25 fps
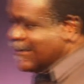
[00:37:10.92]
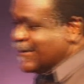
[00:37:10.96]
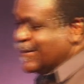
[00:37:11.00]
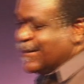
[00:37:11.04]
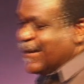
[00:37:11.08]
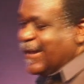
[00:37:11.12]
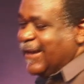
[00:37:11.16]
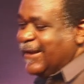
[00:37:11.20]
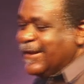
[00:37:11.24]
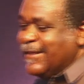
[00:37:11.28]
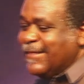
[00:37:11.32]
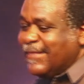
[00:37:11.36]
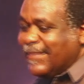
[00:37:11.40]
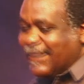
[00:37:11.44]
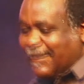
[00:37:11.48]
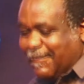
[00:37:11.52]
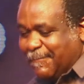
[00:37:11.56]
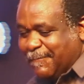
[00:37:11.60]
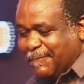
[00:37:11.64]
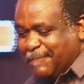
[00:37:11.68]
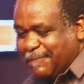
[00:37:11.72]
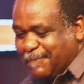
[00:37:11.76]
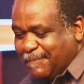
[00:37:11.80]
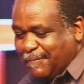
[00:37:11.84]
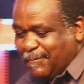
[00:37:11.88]
Train
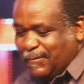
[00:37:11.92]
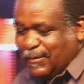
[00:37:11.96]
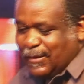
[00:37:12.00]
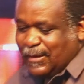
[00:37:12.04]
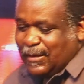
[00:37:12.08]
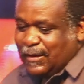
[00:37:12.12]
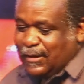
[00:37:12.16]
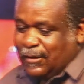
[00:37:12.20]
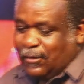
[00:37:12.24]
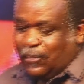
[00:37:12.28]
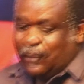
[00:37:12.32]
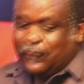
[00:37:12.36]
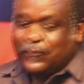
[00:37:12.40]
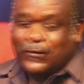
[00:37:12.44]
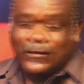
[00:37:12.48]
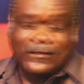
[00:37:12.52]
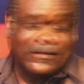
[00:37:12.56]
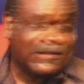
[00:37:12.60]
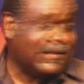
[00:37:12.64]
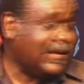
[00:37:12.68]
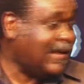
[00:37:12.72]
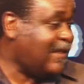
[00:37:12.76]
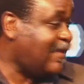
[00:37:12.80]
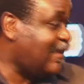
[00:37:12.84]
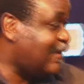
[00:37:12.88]
them. Of course,
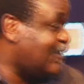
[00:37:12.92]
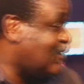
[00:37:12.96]
in the other